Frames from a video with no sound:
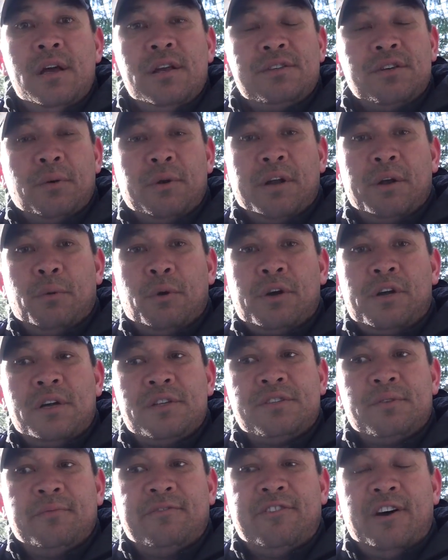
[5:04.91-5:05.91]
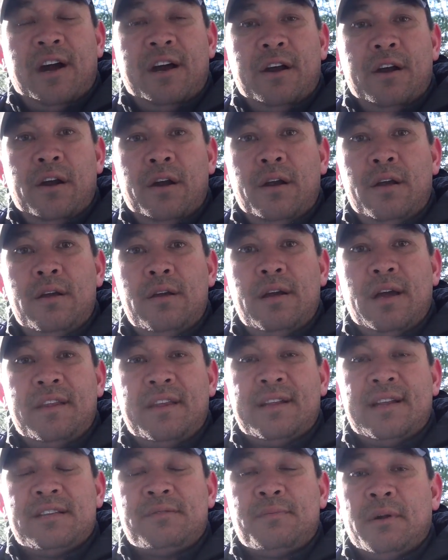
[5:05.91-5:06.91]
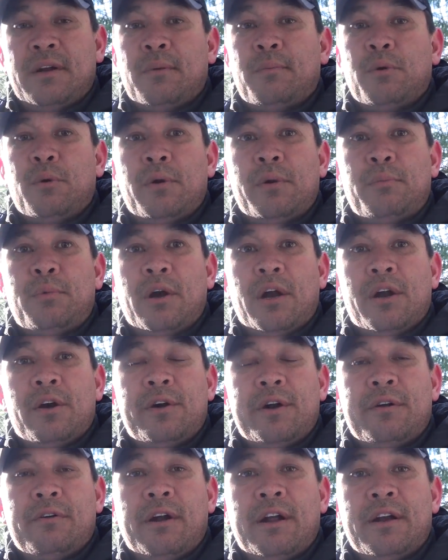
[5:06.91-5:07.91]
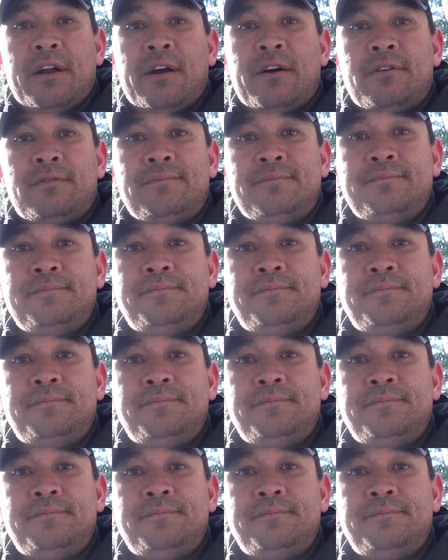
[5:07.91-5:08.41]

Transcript: So we're gonna work on some fire. I think that's my number one priority right now.